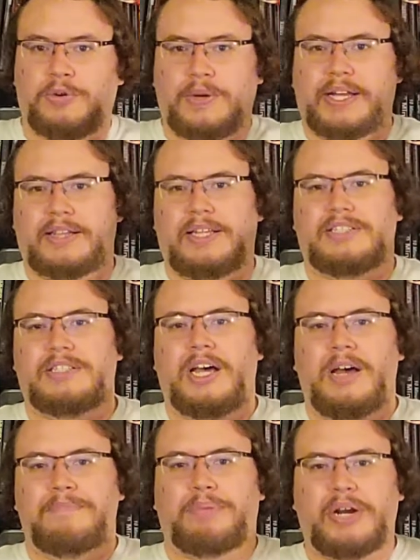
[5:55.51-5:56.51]
Quick, let's
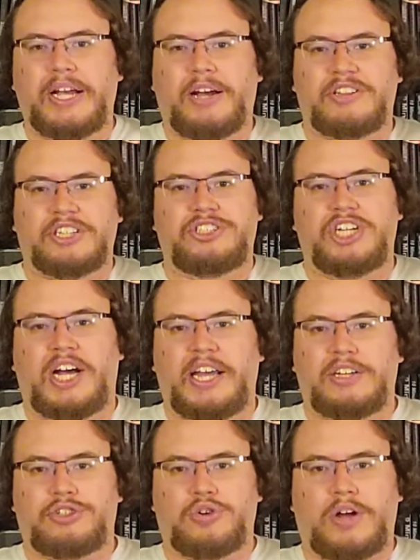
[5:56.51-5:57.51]
bring out the
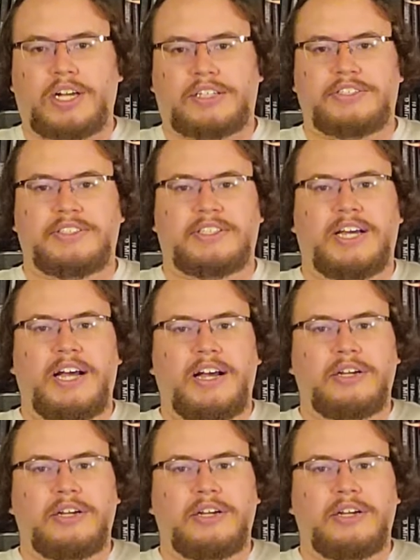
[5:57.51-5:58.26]
giant trucks and